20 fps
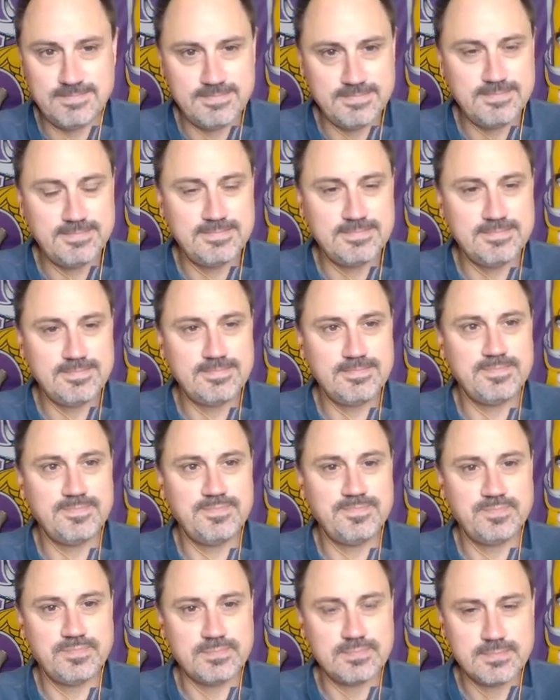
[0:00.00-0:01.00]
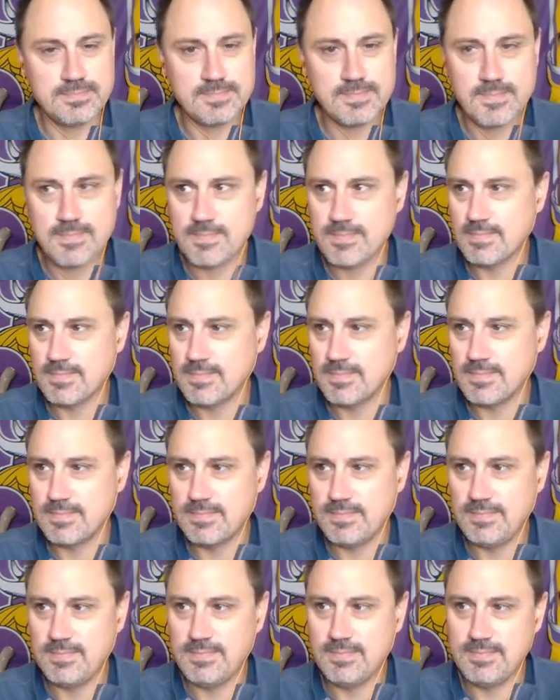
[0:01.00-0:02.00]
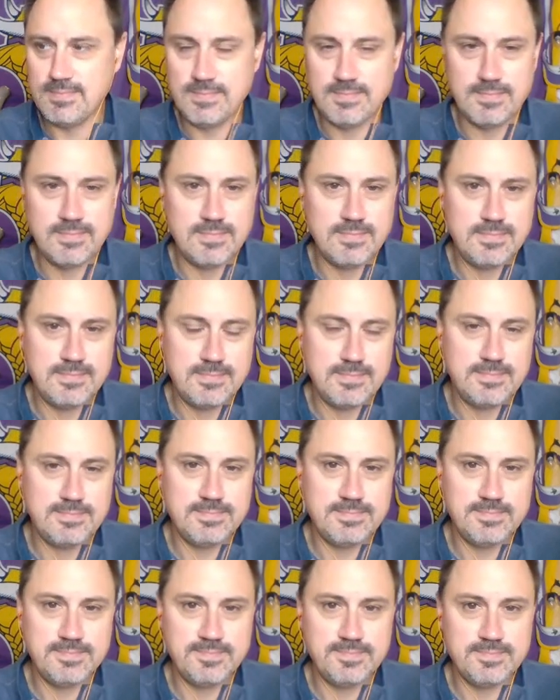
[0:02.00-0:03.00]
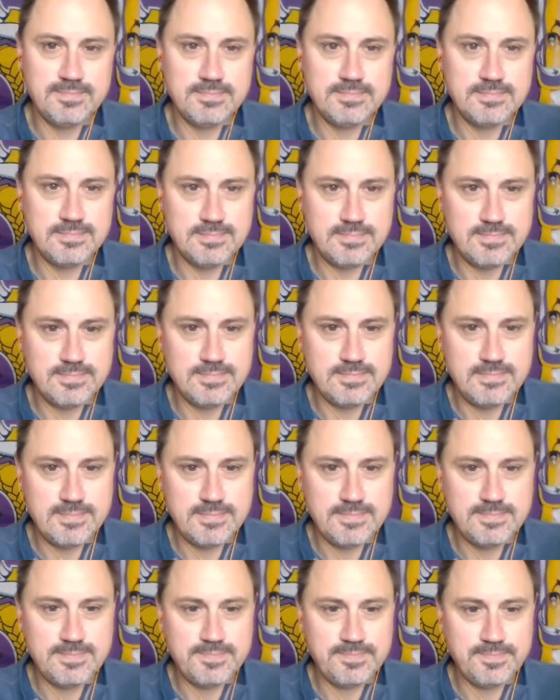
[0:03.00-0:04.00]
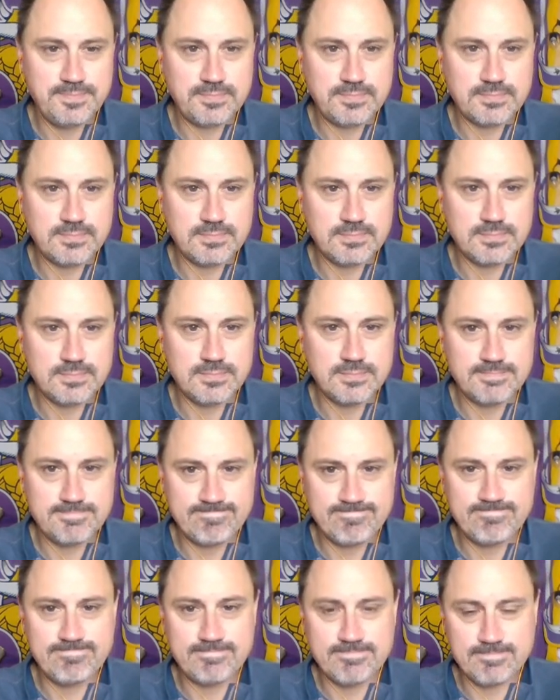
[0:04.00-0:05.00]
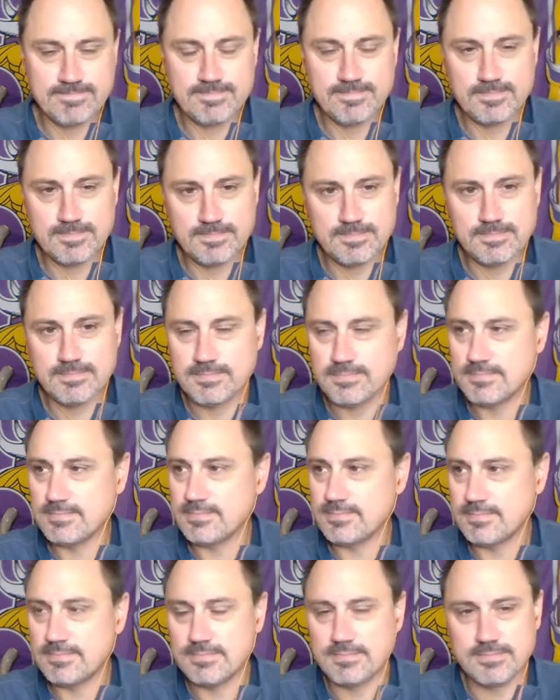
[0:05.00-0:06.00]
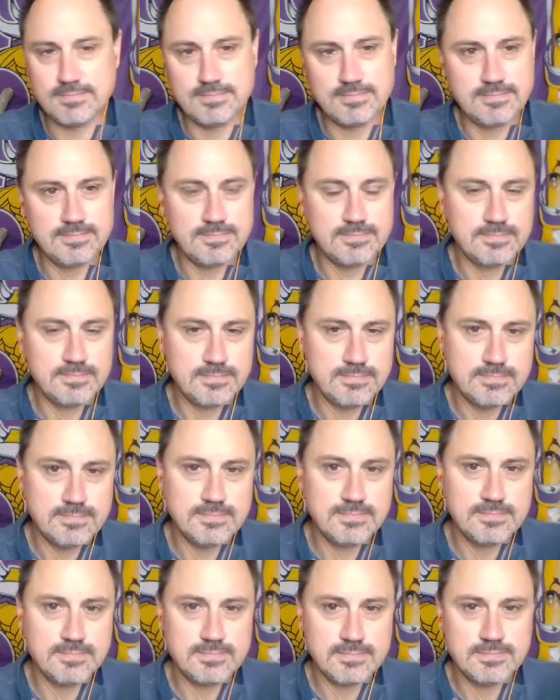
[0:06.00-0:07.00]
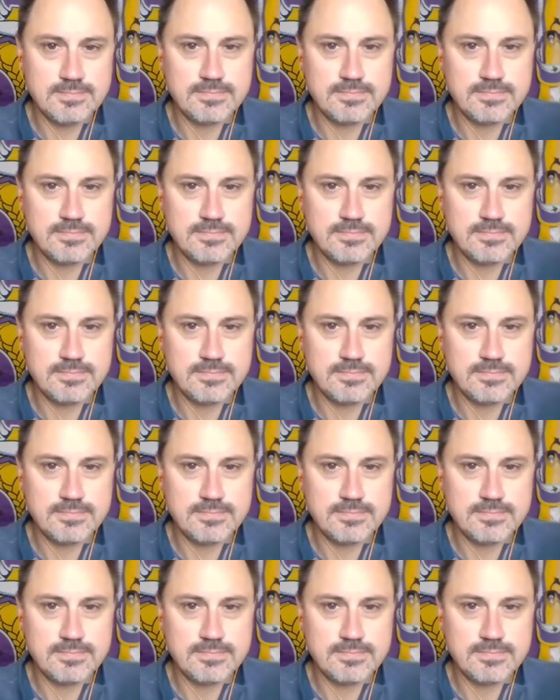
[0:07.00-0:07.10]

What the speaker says: This person isn't speaking.